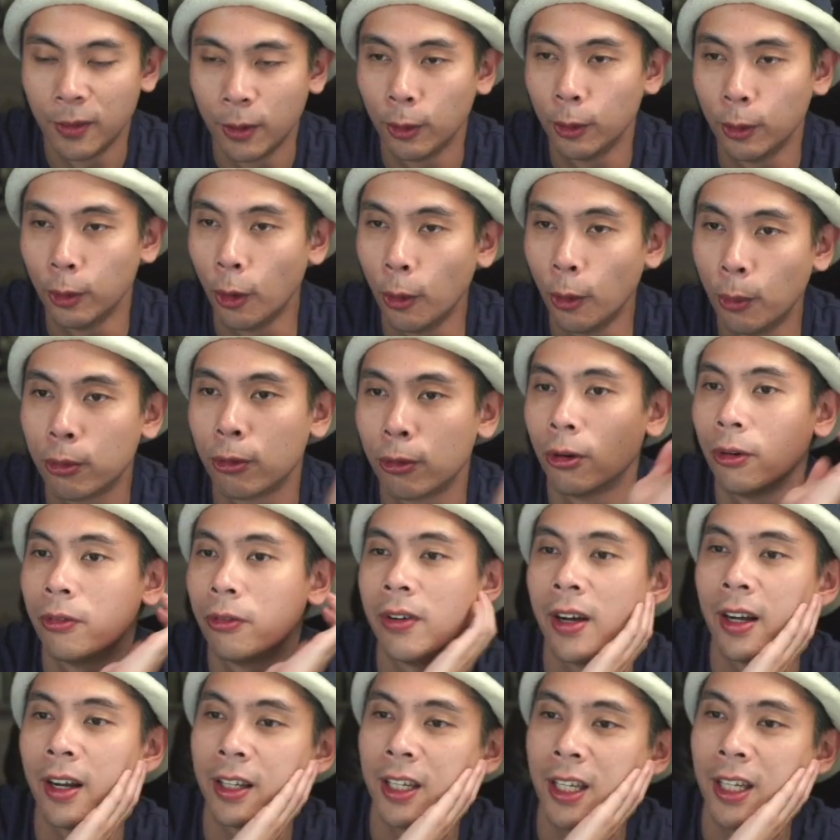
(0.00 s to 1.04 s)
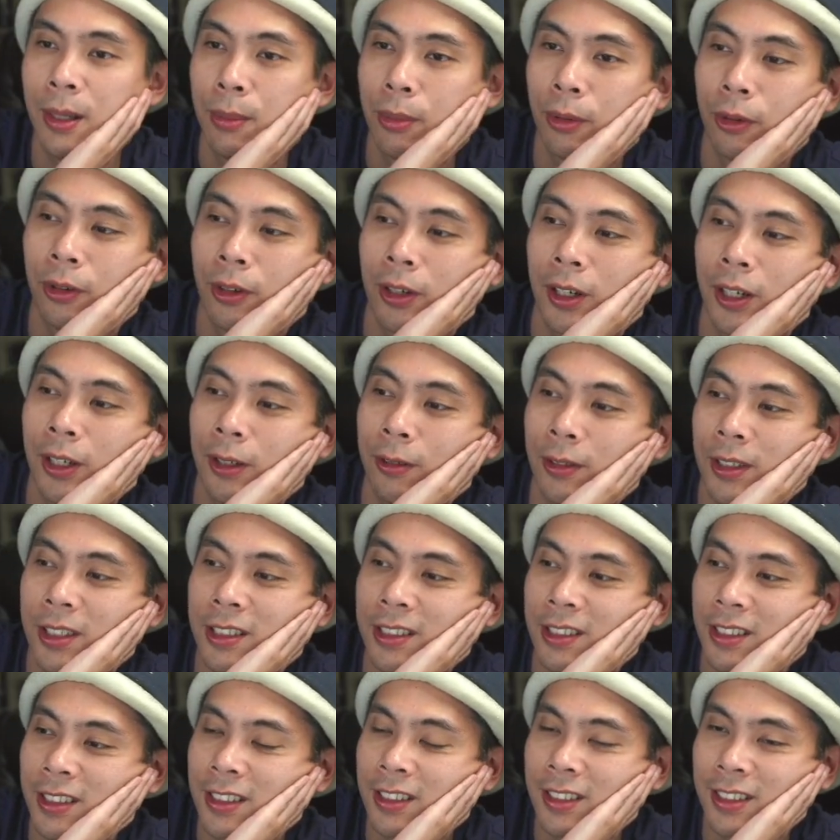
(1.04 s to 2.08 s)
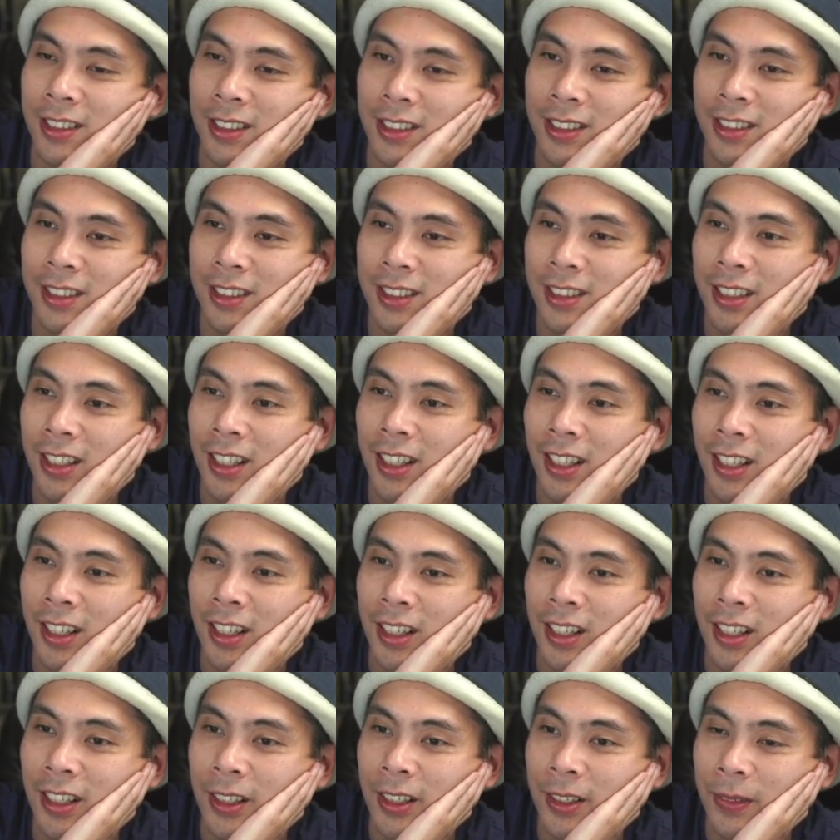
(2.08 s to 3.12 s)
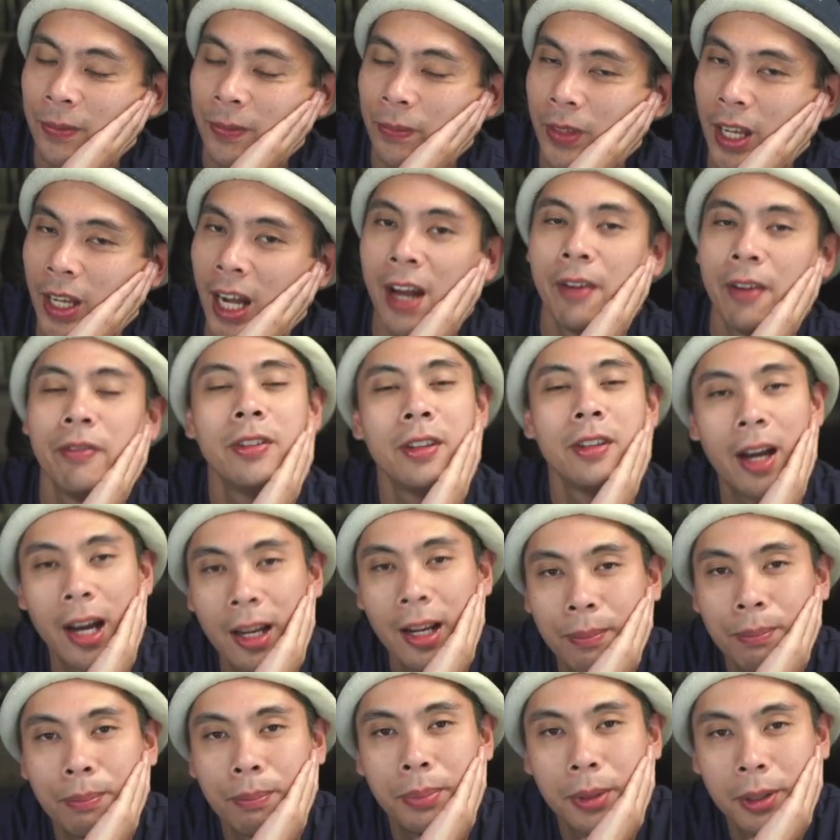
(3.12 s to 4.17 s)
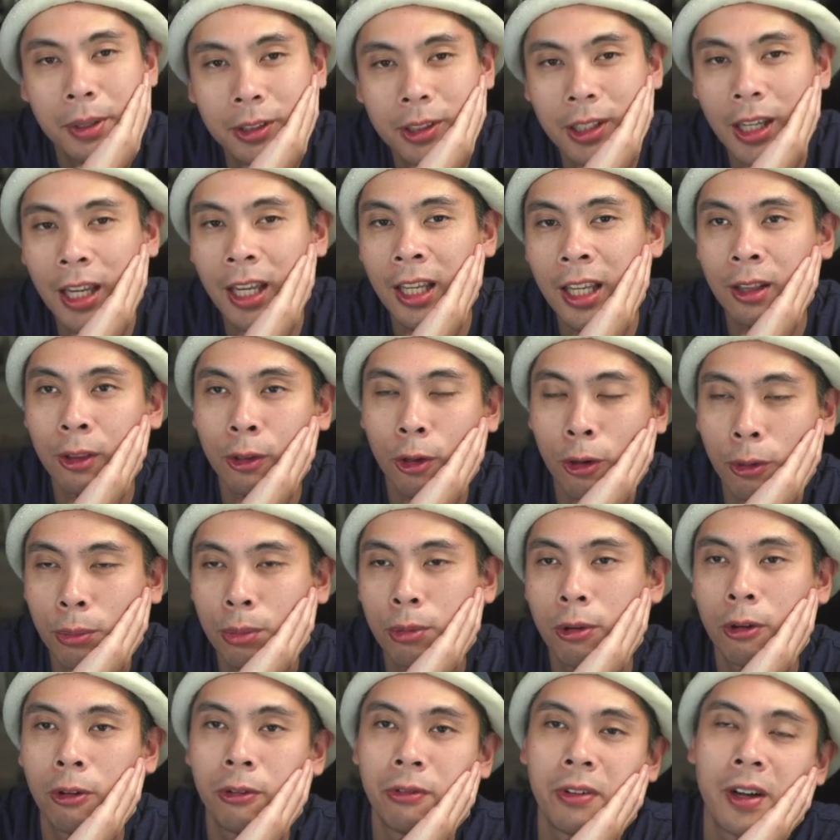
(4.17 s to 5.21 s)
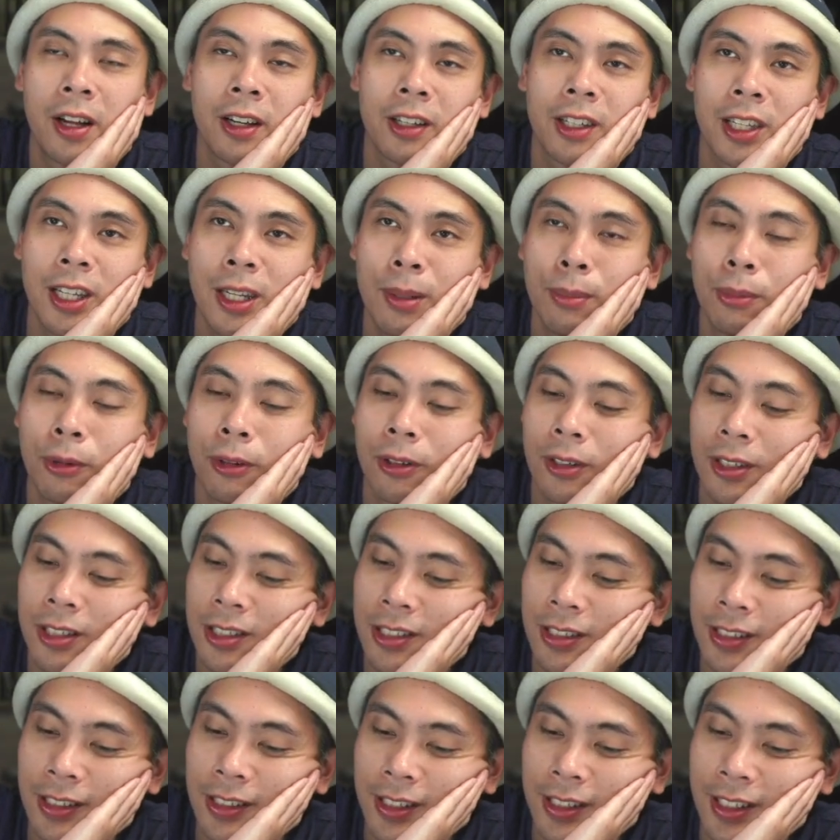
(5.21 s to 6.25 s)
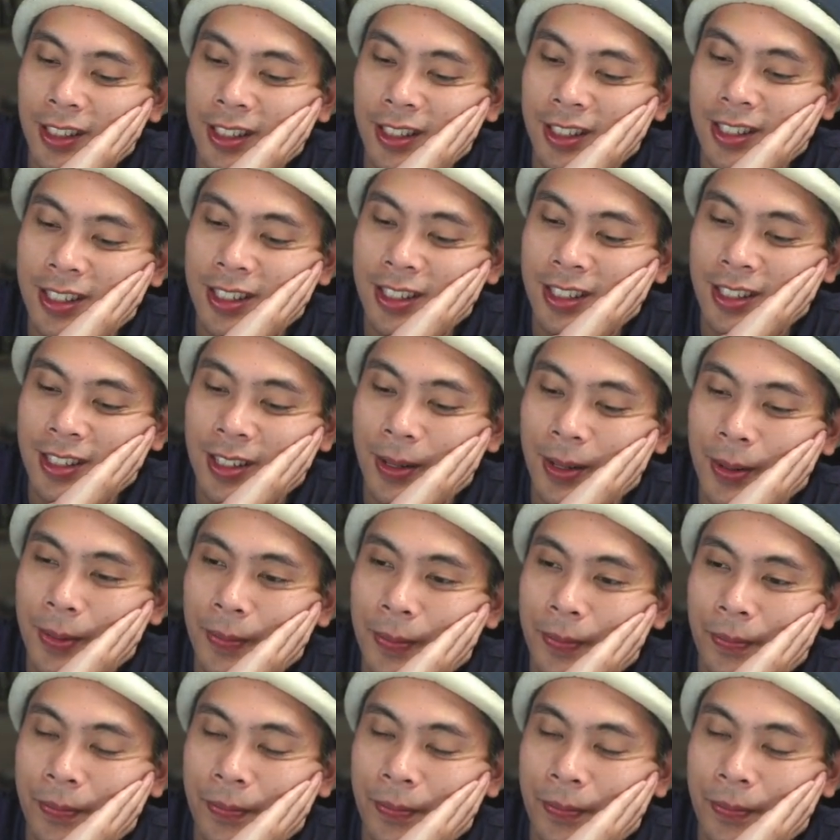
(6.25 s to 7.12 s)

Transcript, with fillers: low profile keyboard, which is, I've not built a low profile keyboard since,